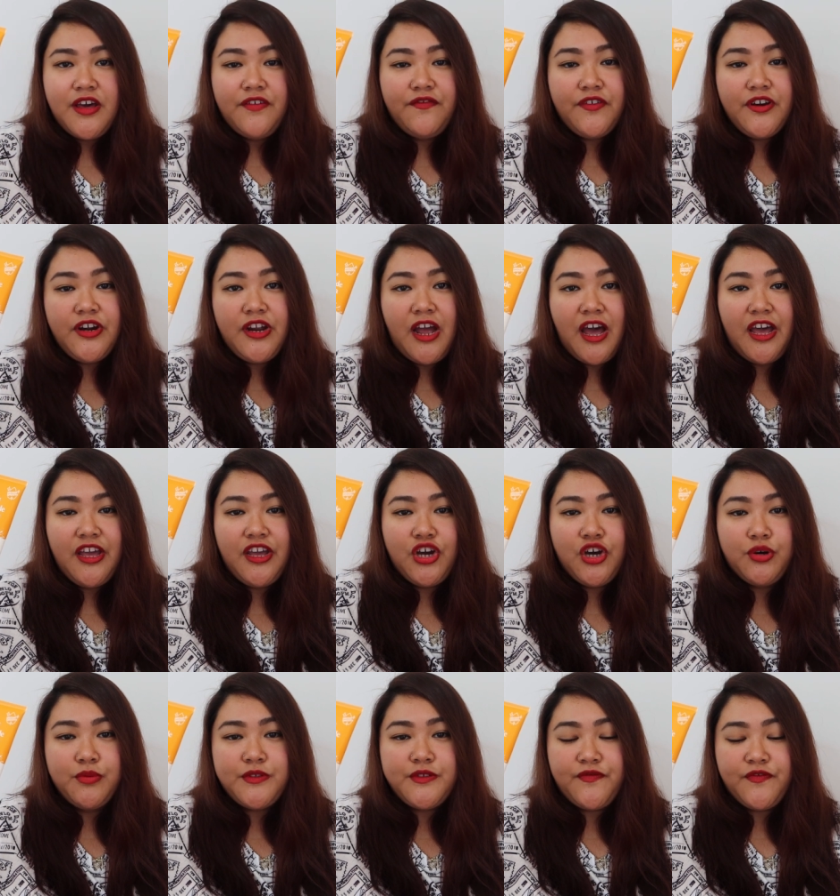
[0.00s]
very high
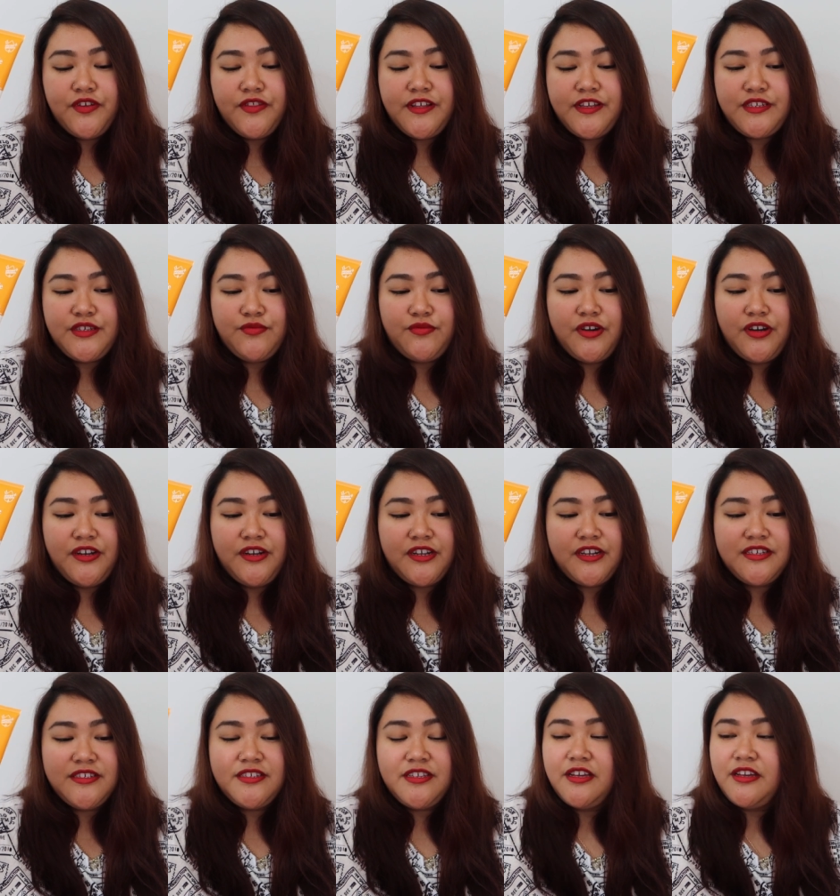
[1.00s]
hopes for this one
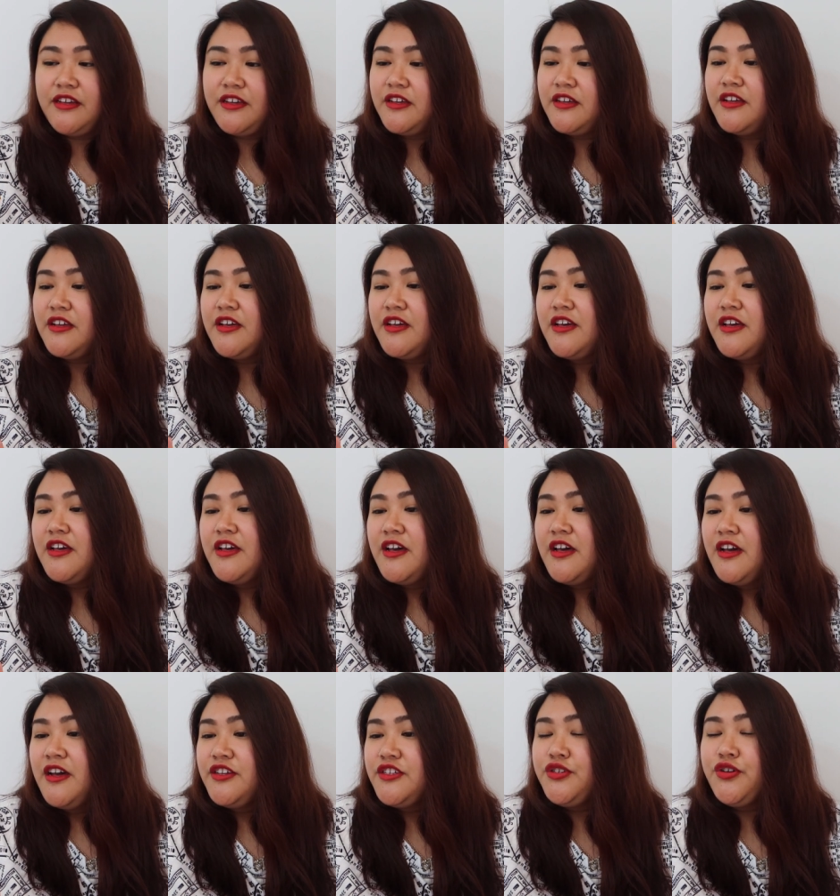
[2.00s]
kasi
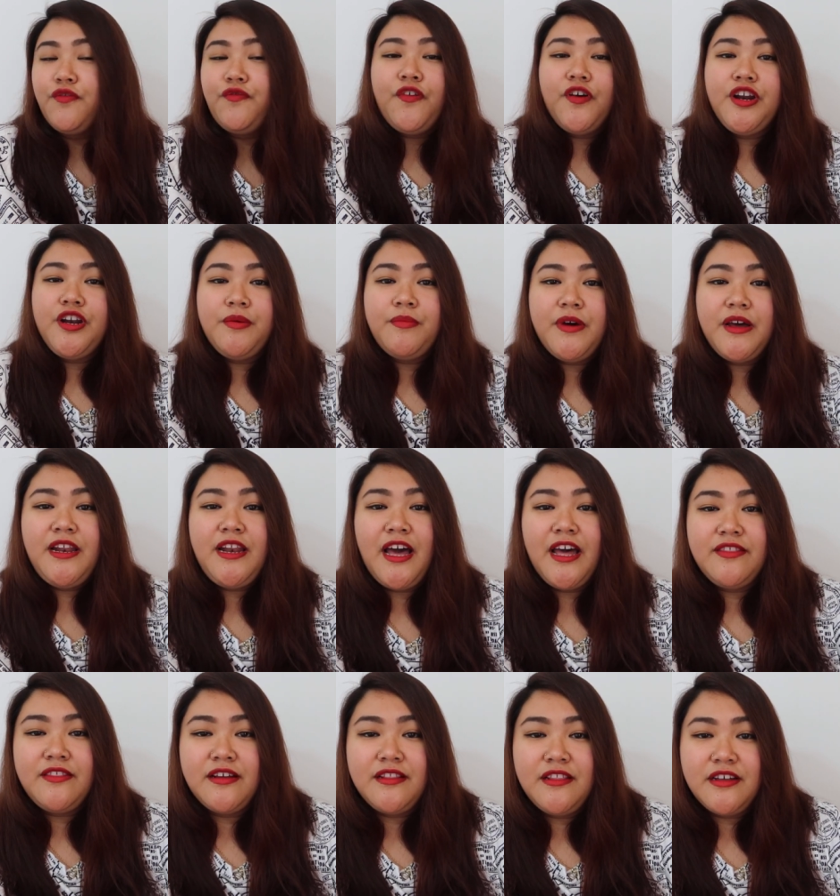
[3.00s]
so far naman
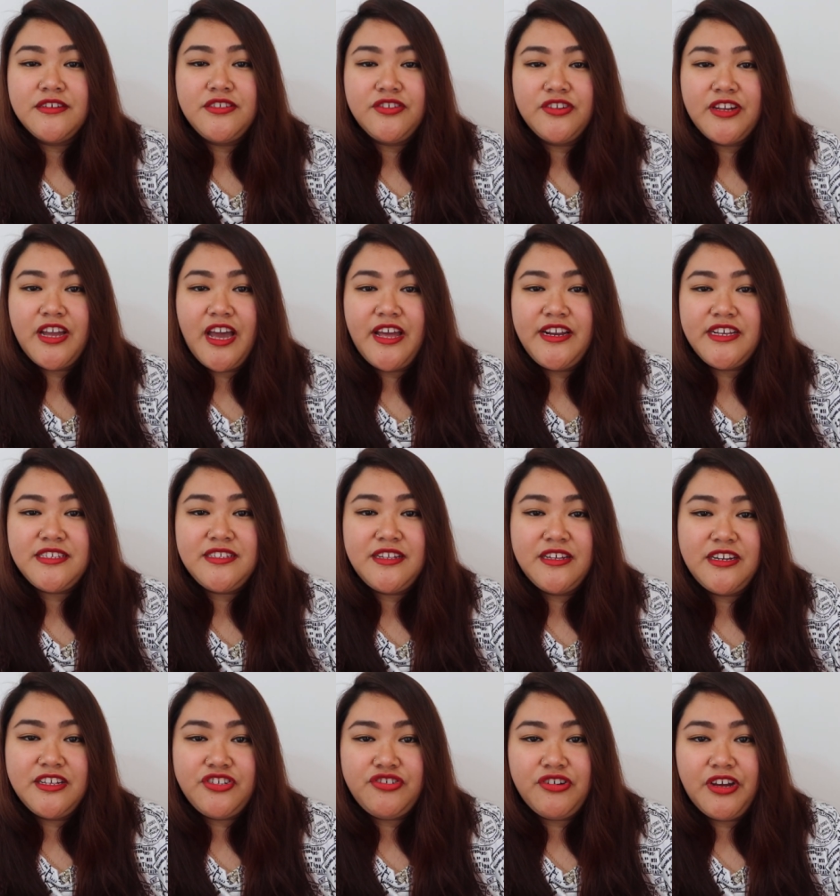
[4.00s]
lahat ng Lux Organics
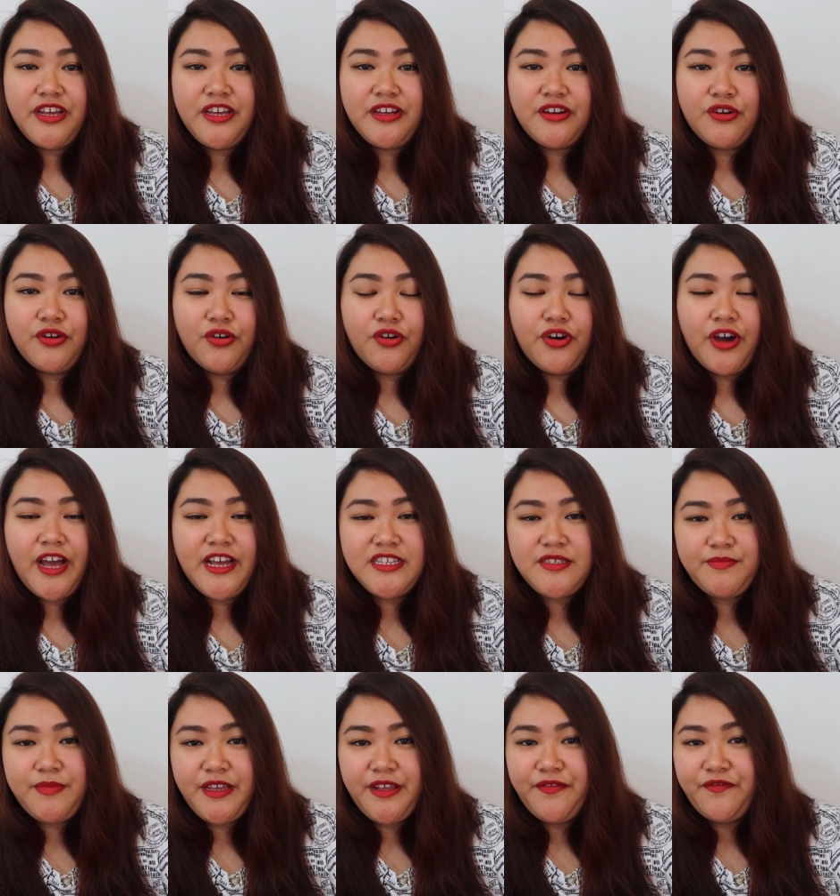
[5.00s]
na na-try ko has
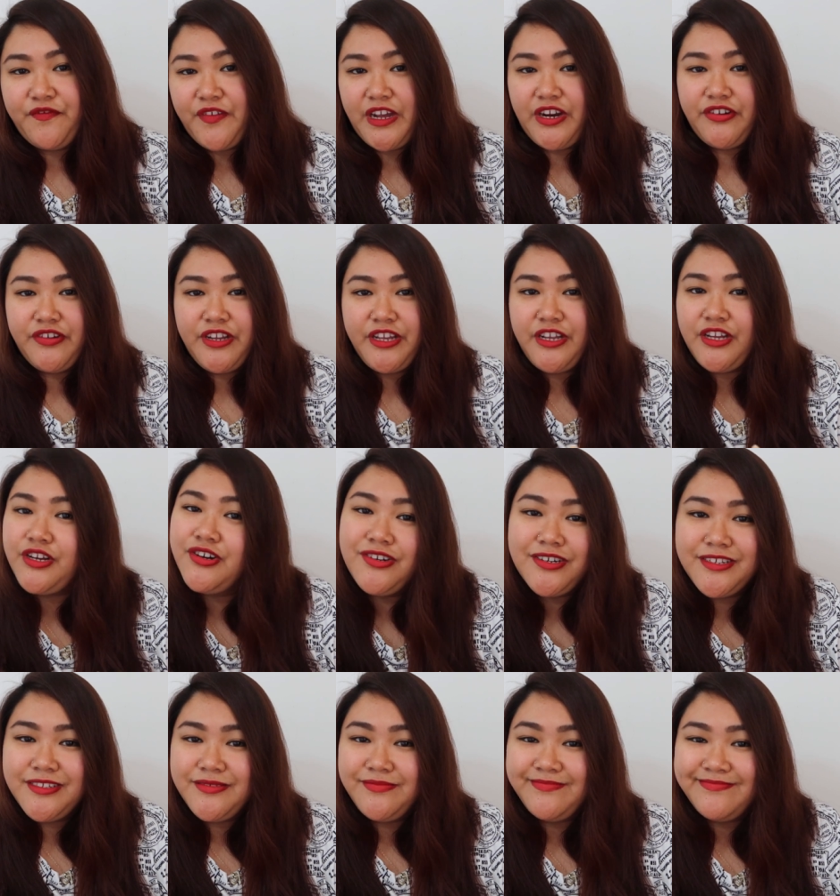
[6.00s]
been very
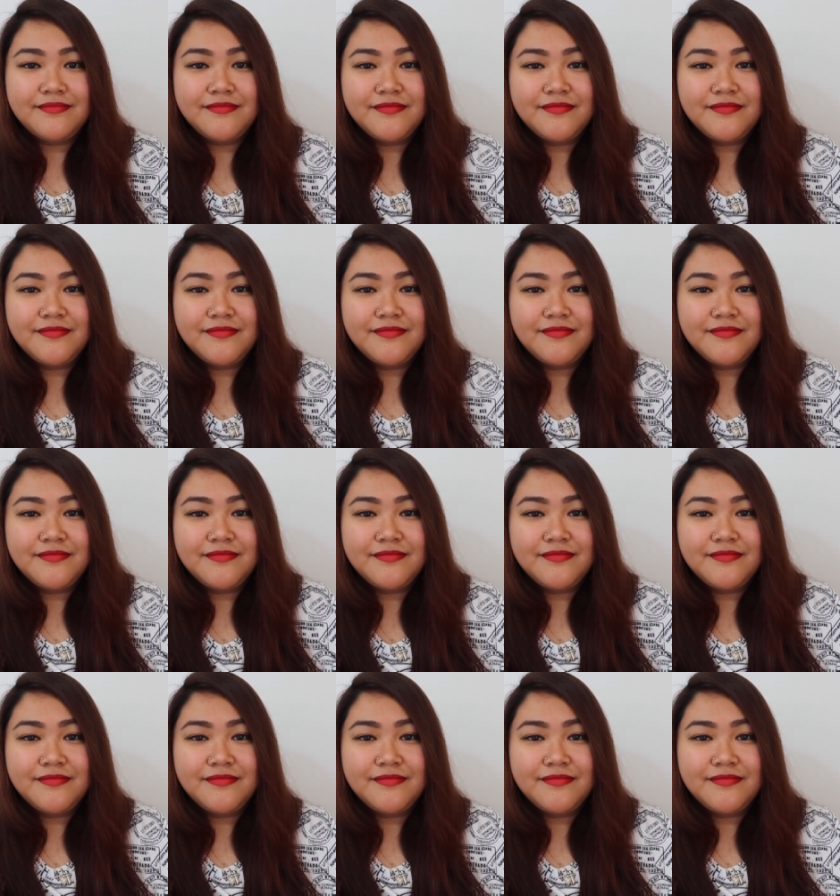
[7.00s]
good.